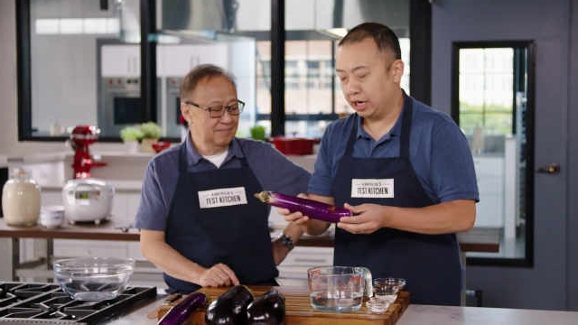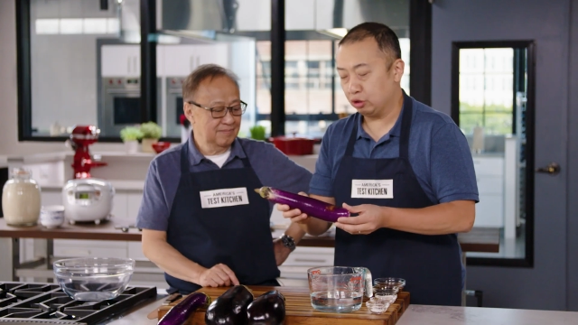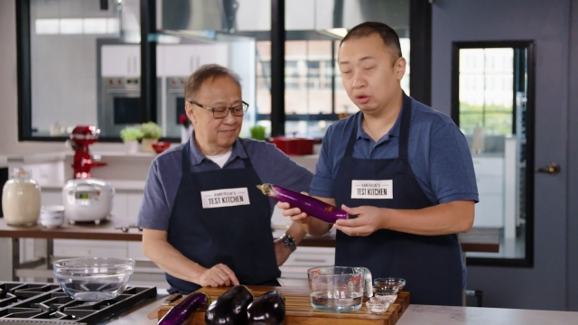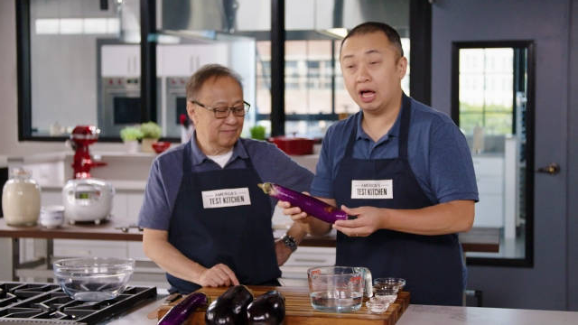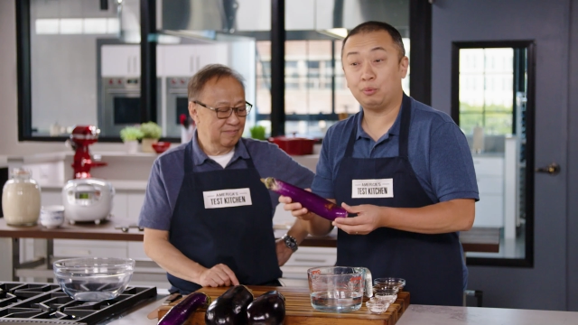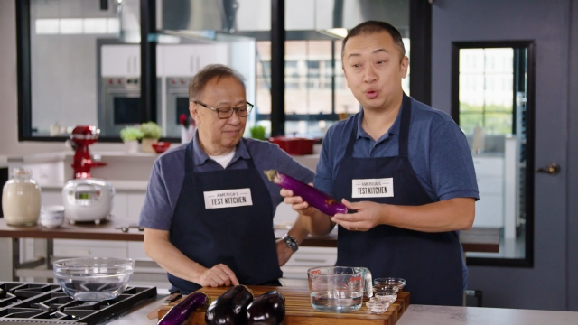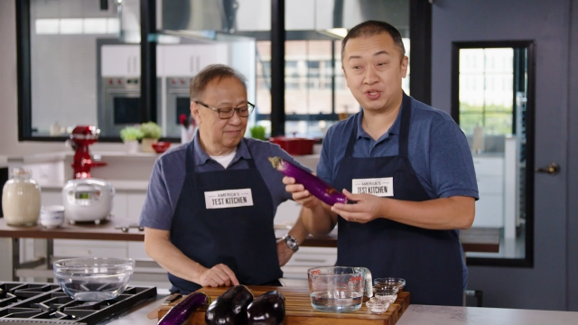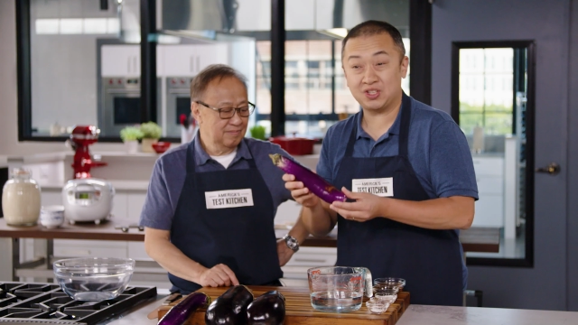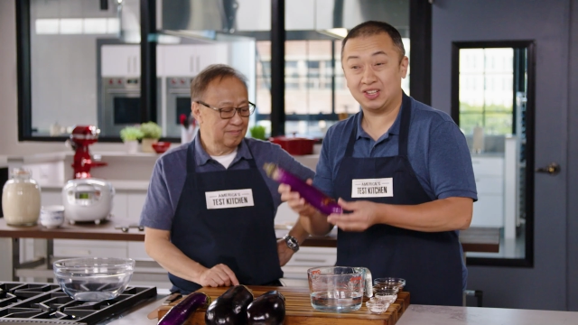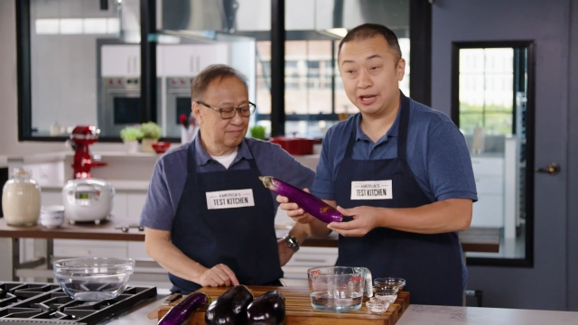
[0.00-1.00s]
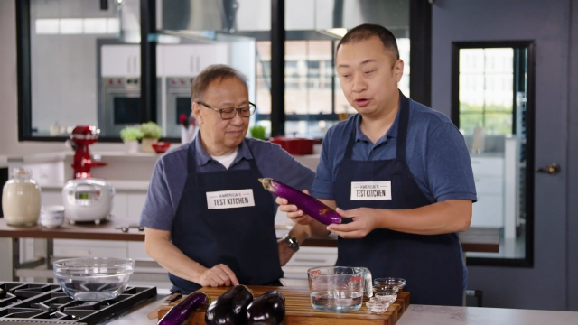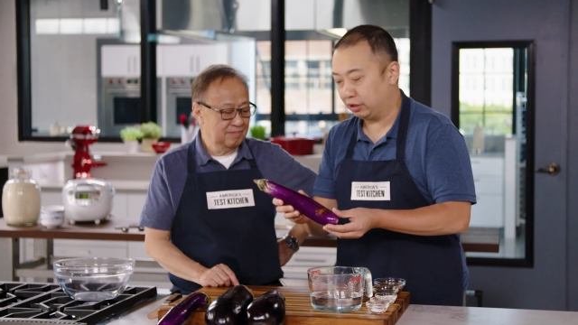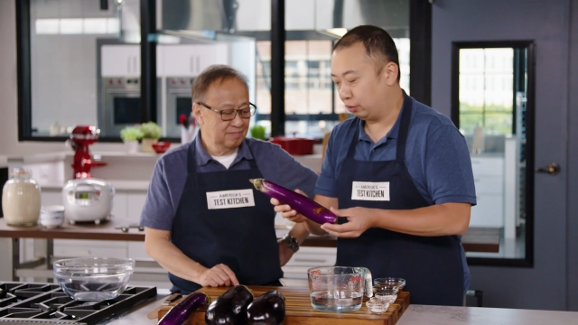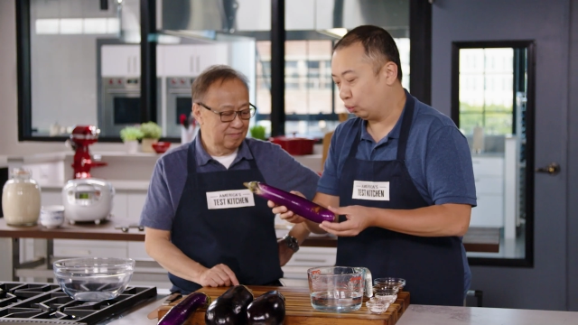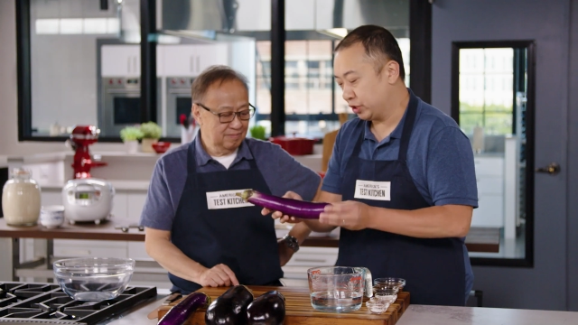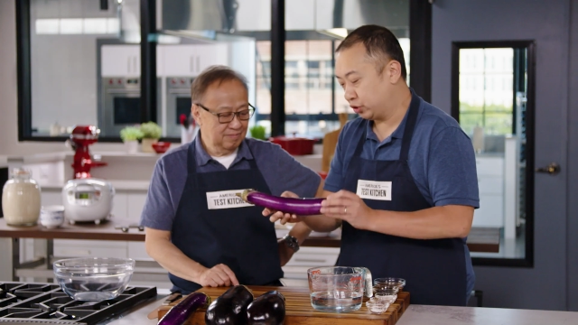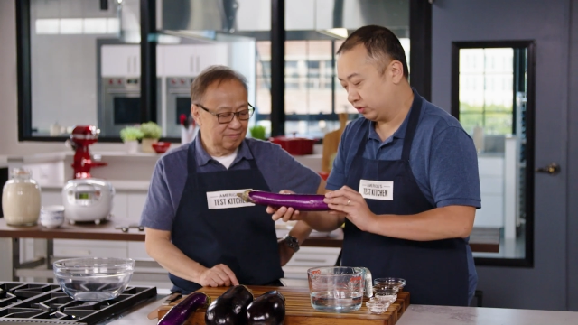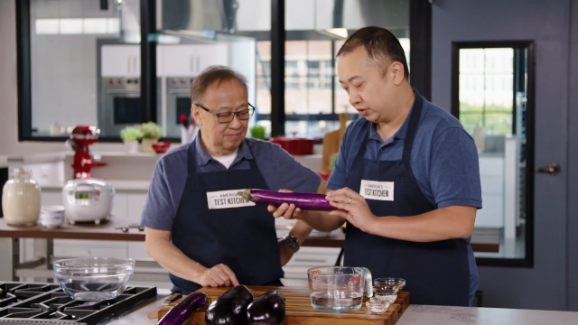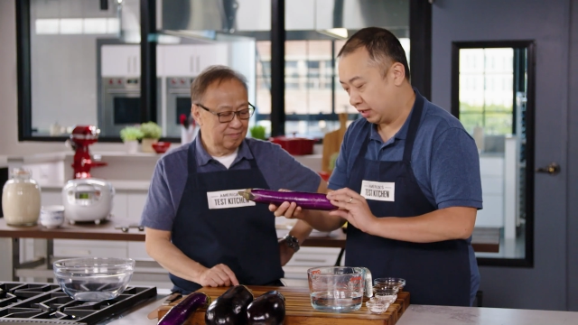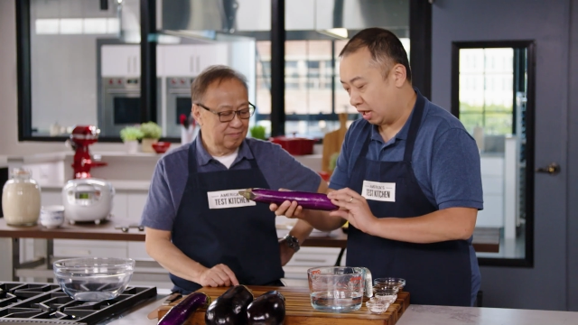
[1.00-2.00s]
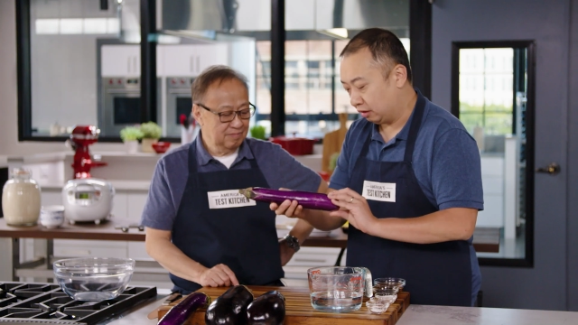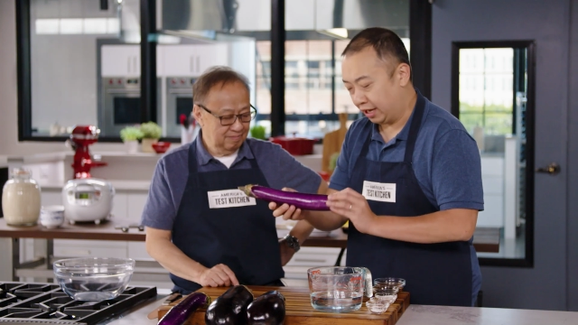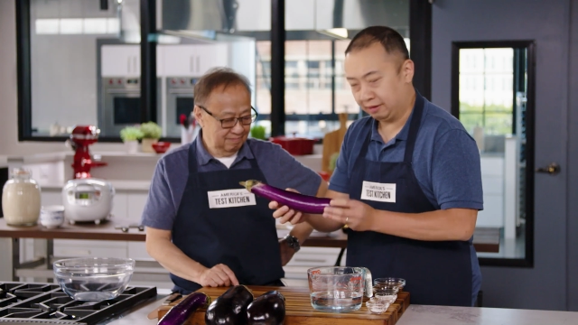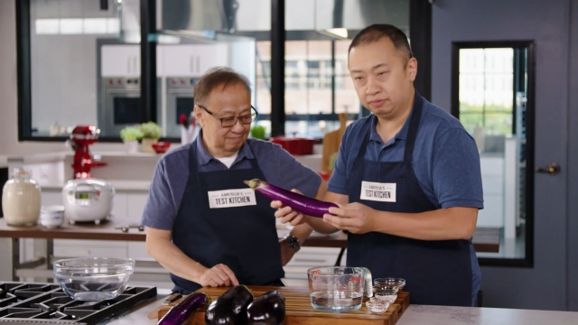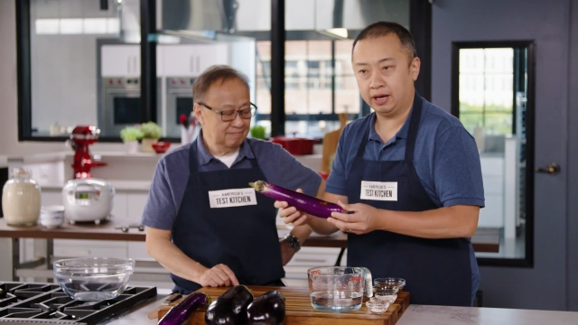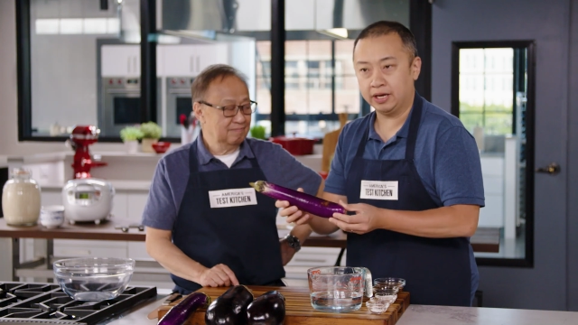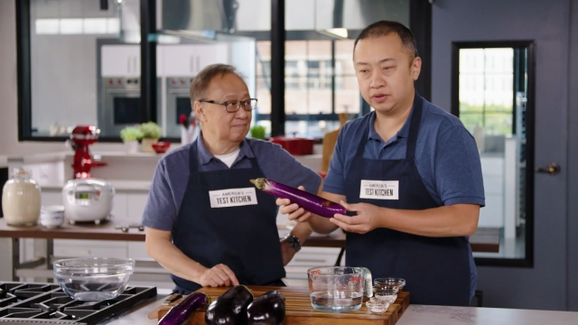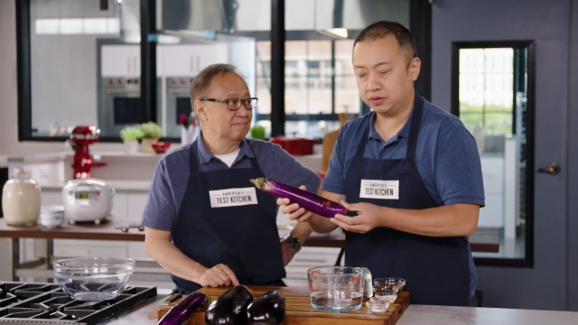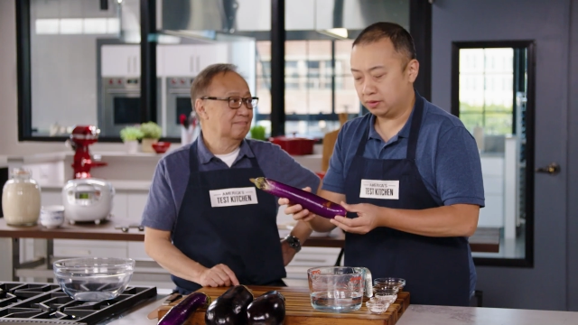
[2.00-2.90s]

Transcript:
Speaker 1: and they're a lot more slender than Western-style eggplants.